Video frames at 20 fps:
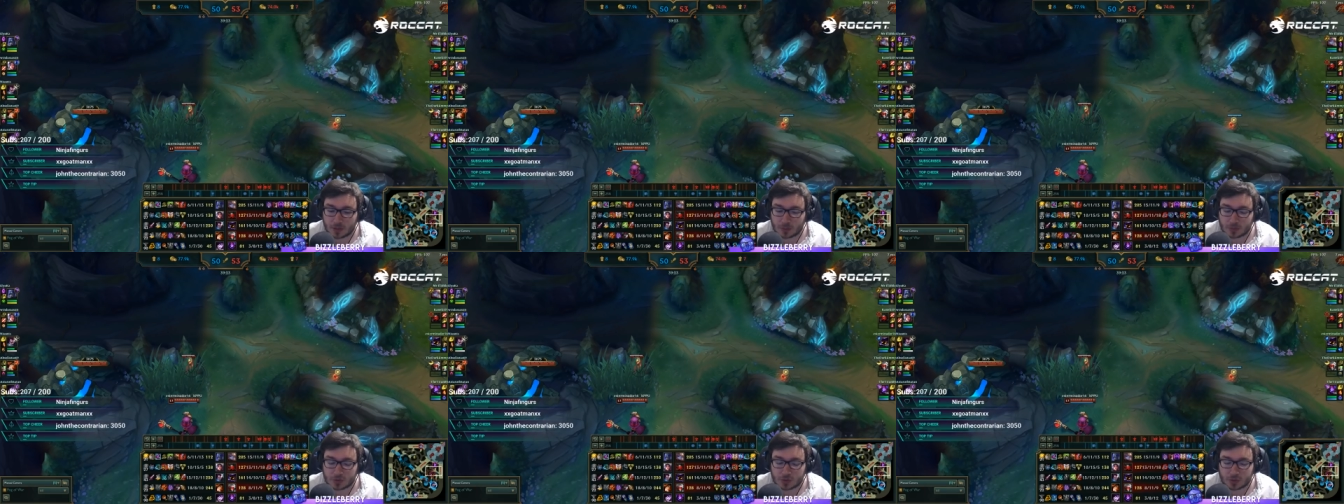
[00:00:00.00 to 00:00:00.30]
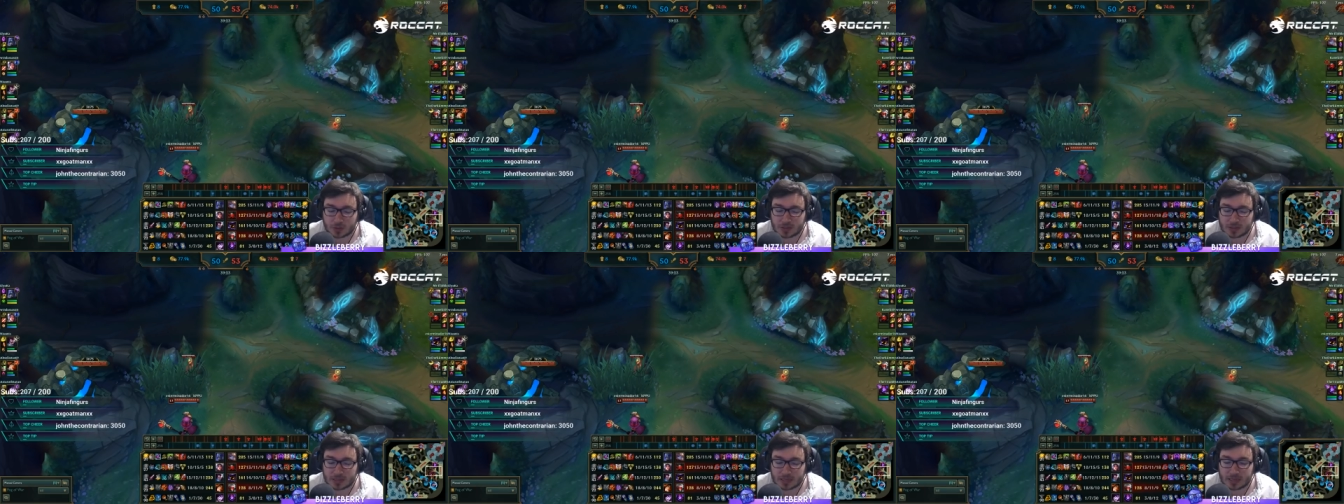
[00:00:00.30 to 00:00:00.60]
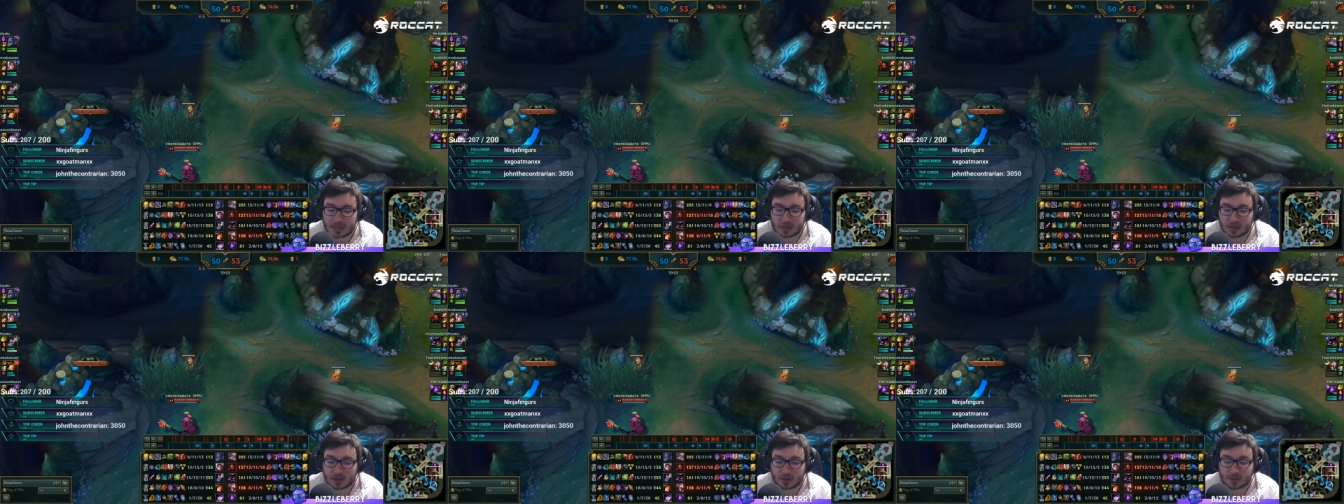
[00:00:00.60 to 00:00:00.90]
There was
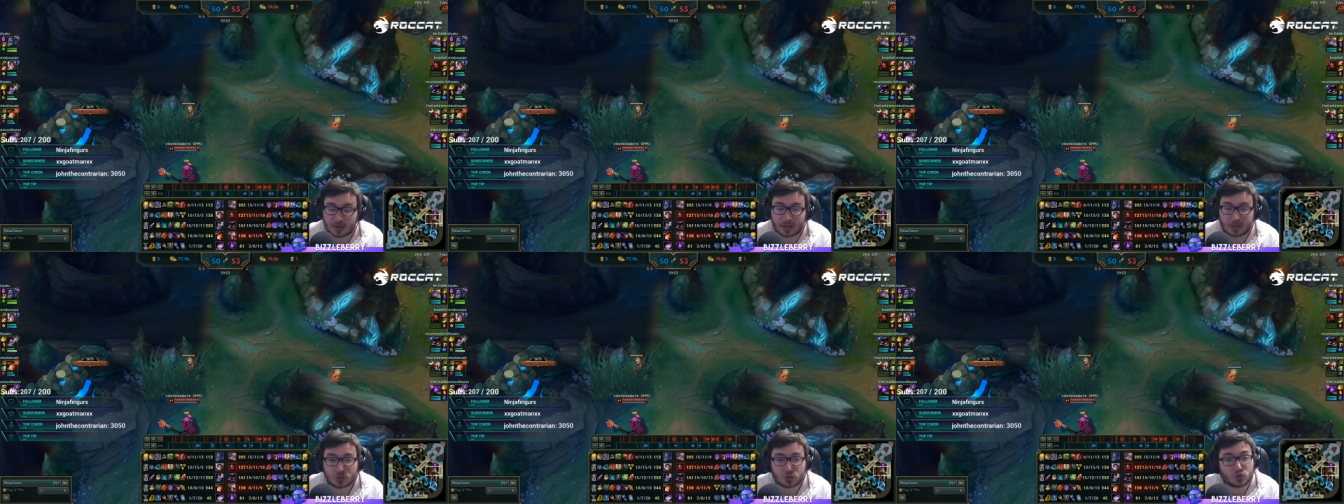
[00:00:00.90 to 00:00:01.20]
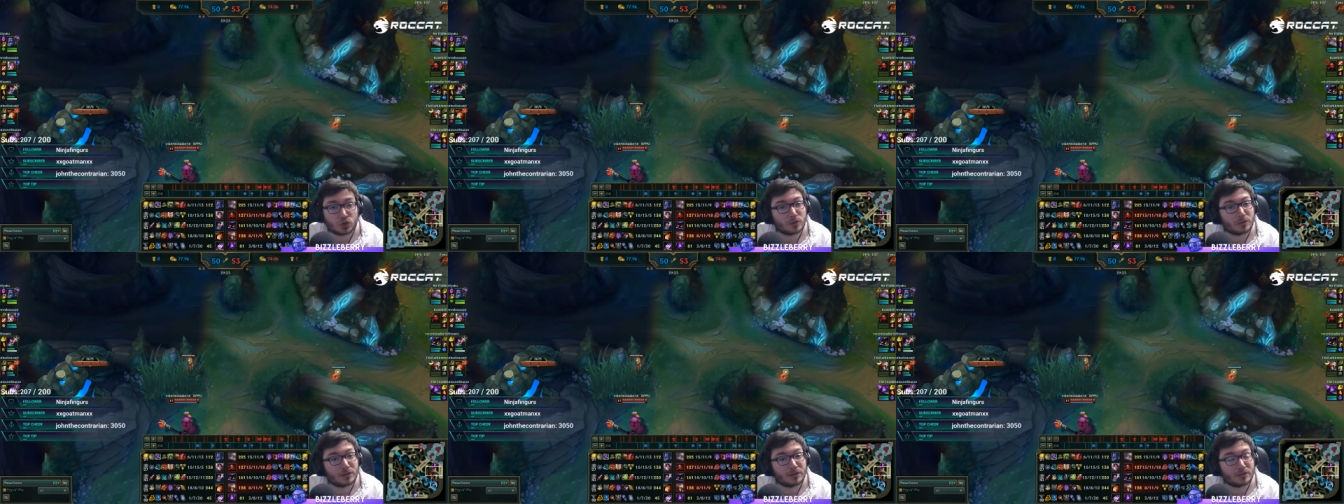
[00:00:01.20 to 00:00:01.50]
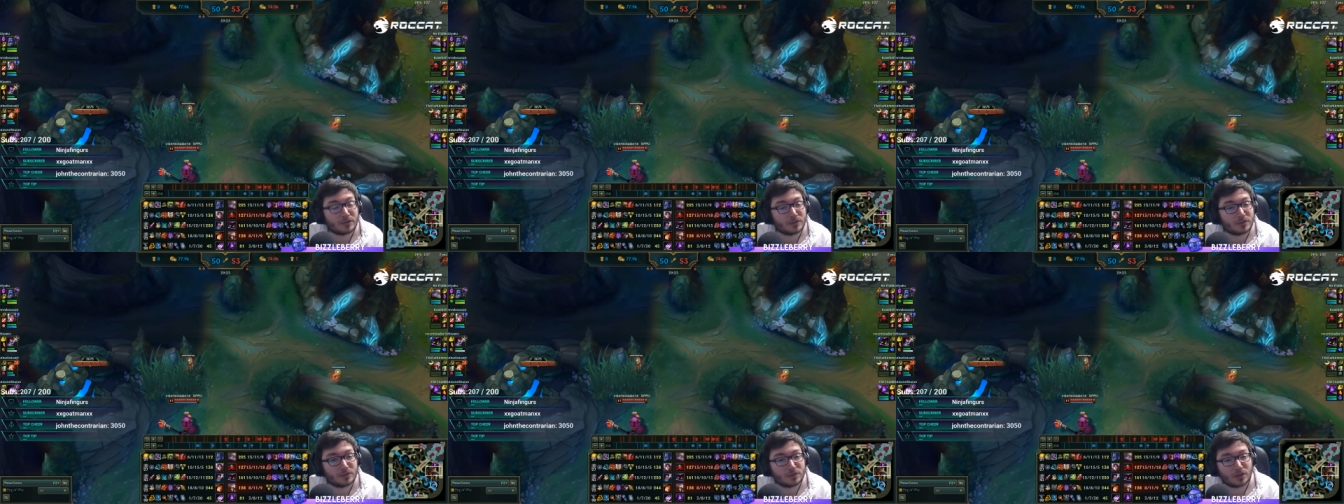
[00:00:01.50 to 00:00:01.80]
honestly like
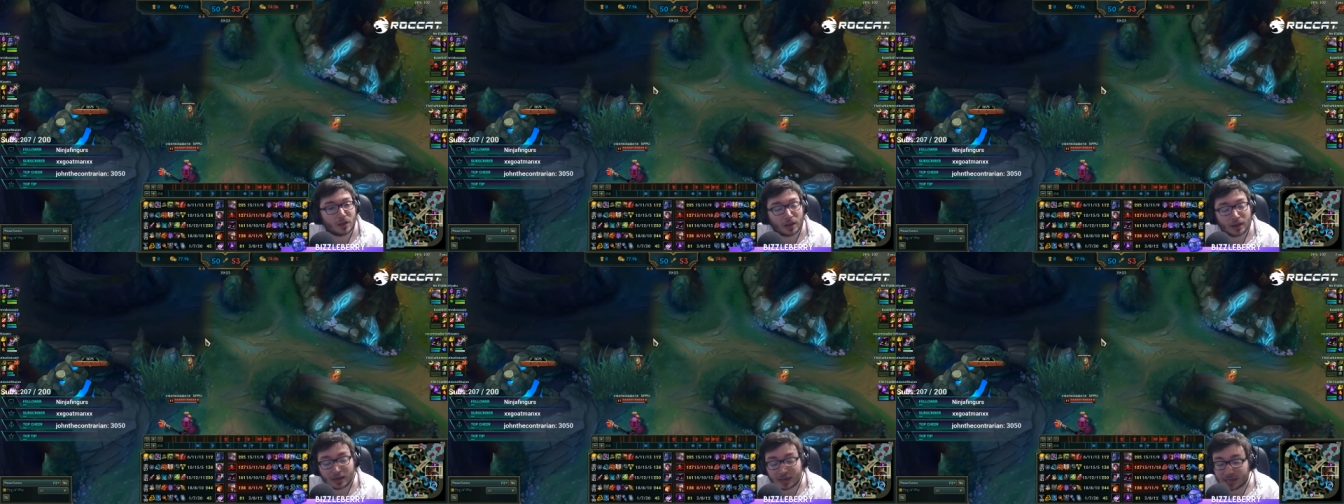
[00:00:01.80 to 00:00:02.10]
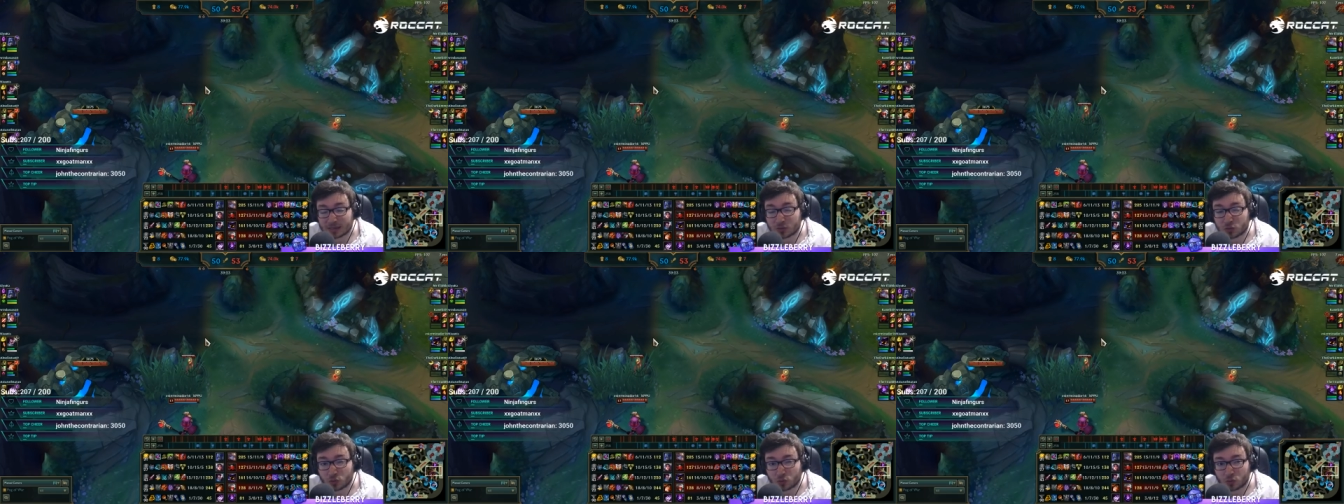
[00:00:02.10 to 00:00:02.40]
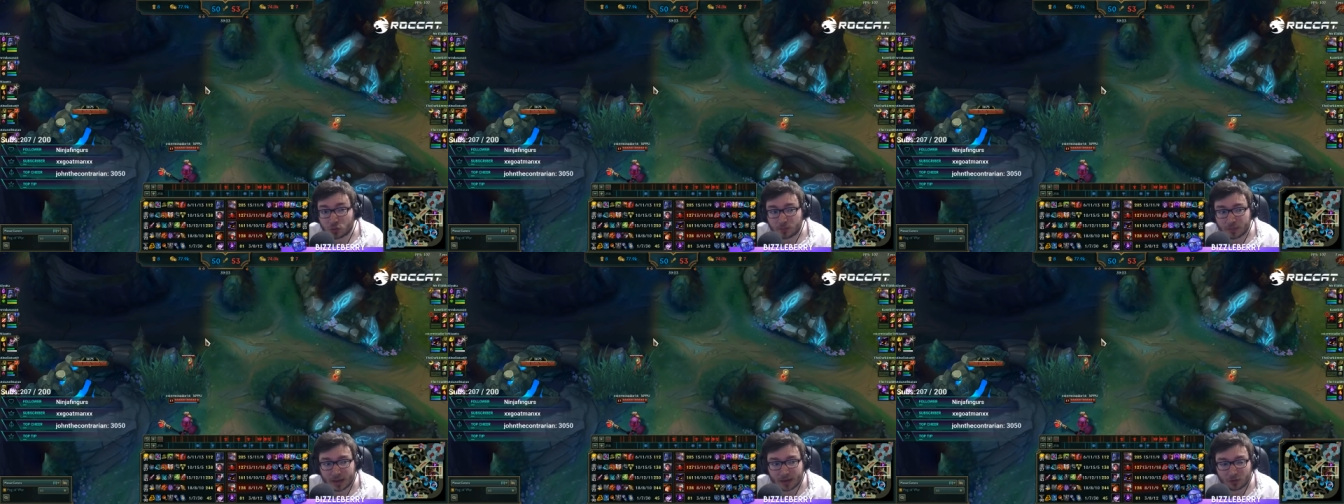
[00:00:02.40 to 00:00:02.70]
extremely
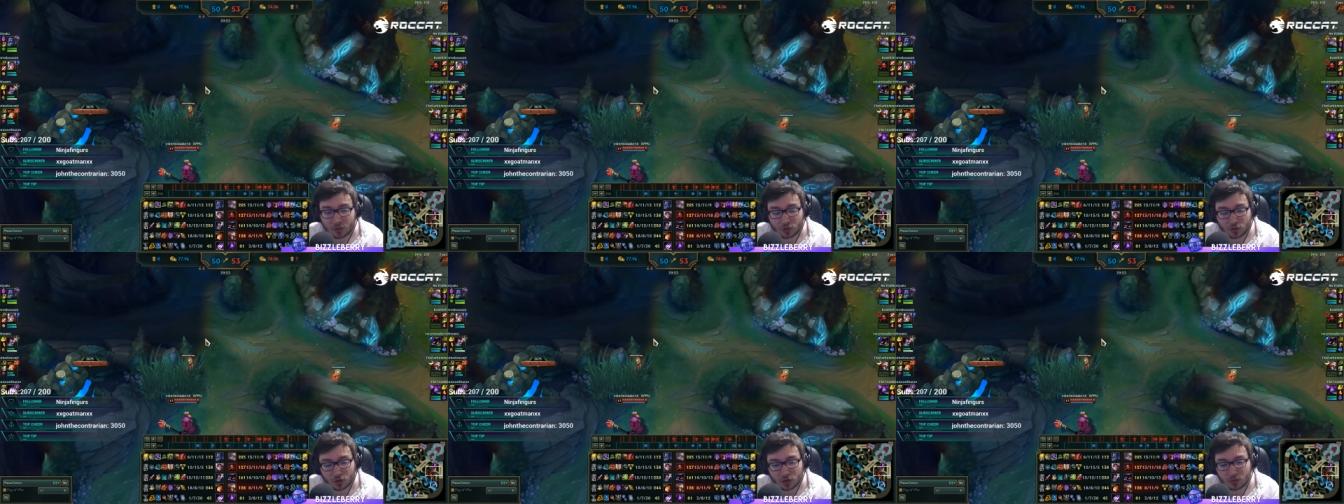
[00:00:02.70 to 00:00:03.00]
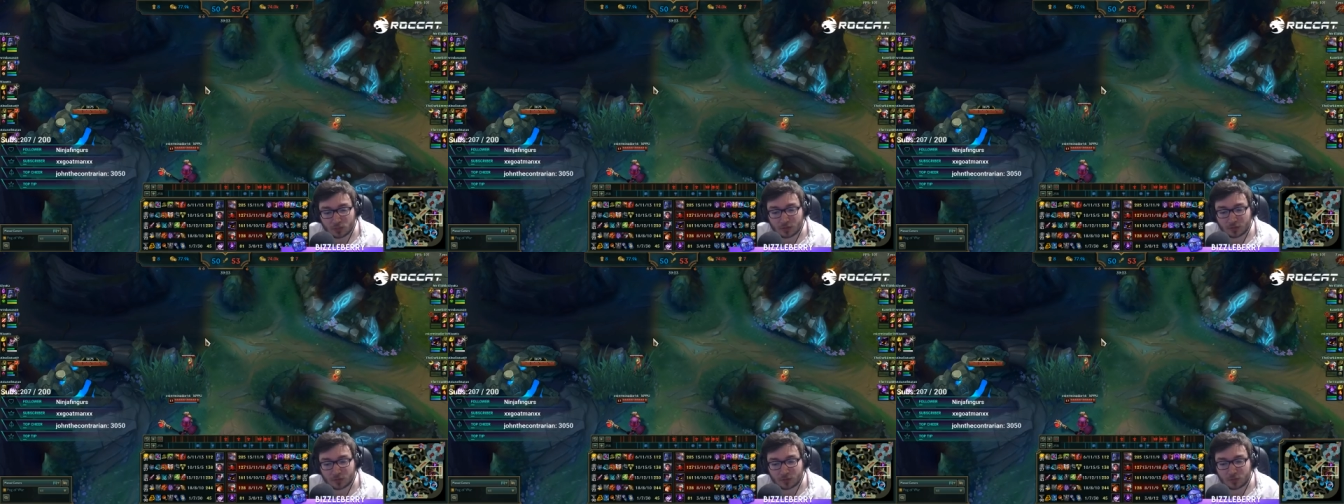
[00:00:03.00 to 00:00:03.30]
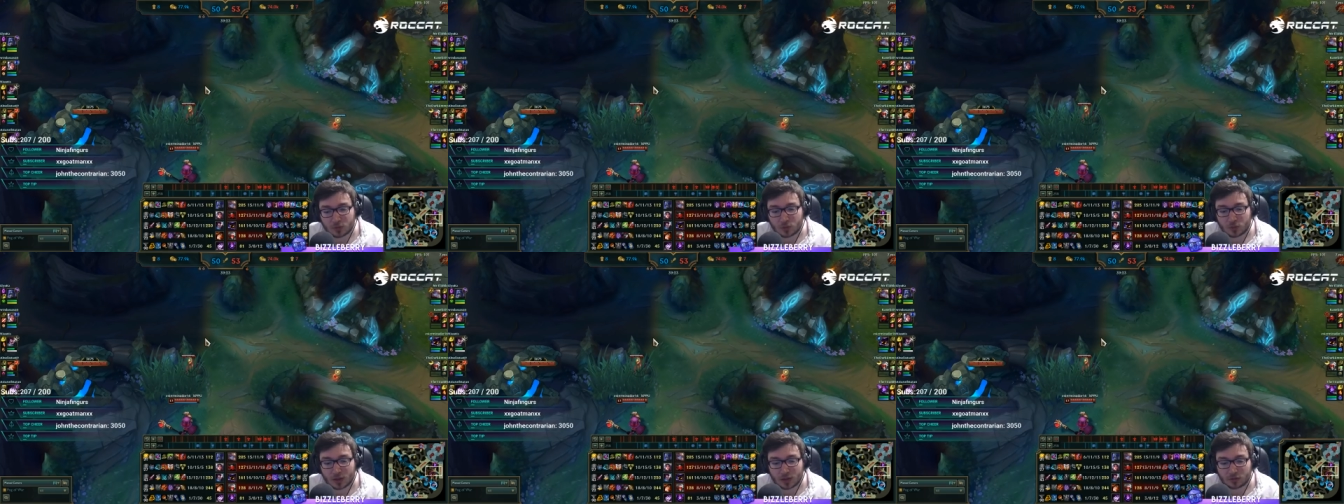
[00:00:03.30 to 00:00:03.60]
little macro coming
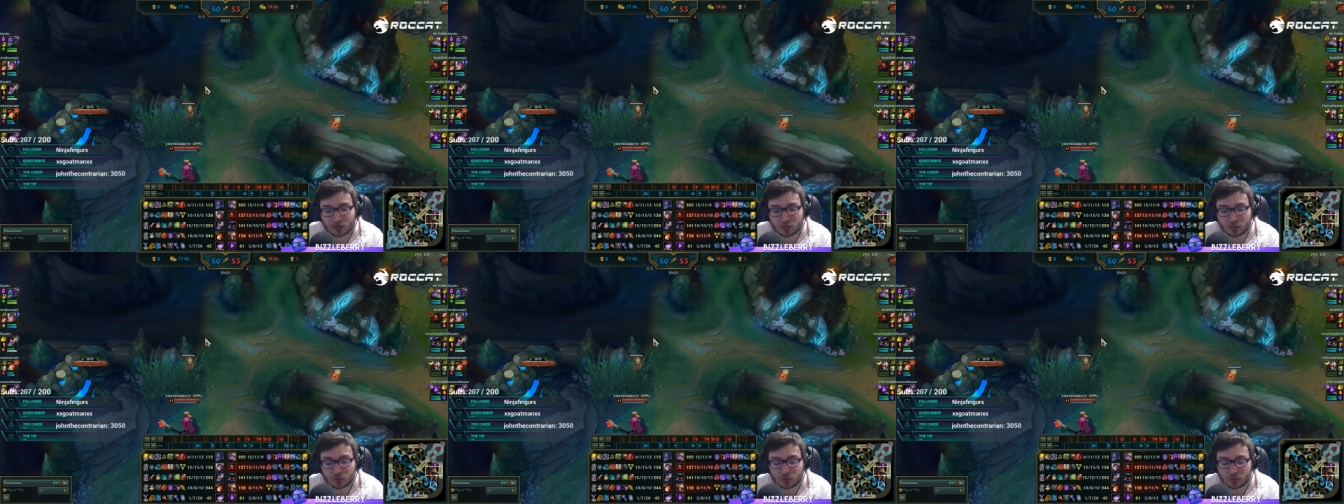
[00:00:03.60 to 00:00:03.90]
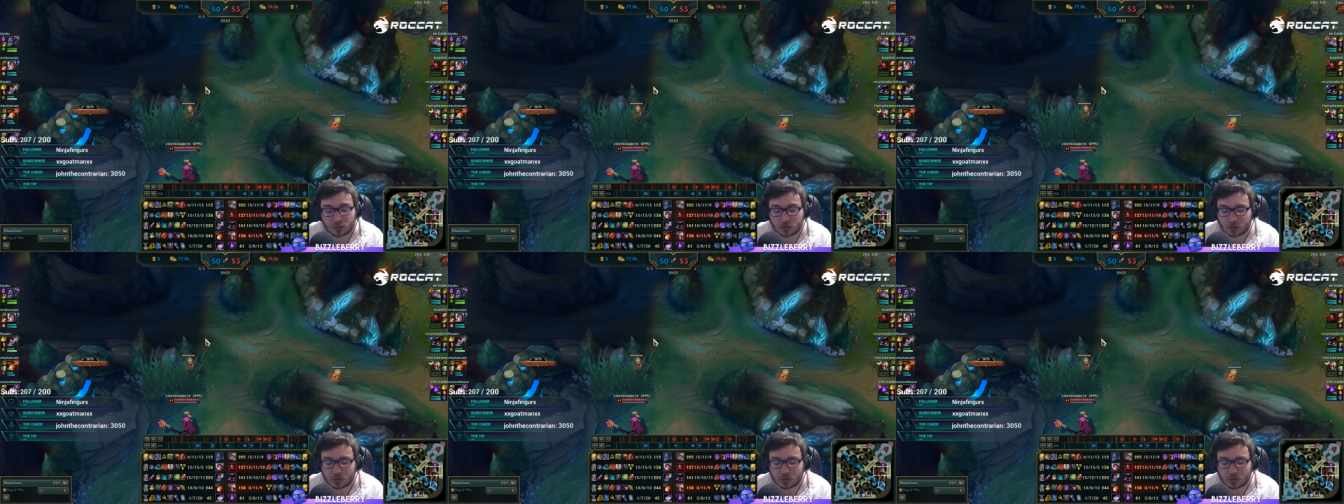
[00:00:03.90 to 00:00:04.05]
from you at all.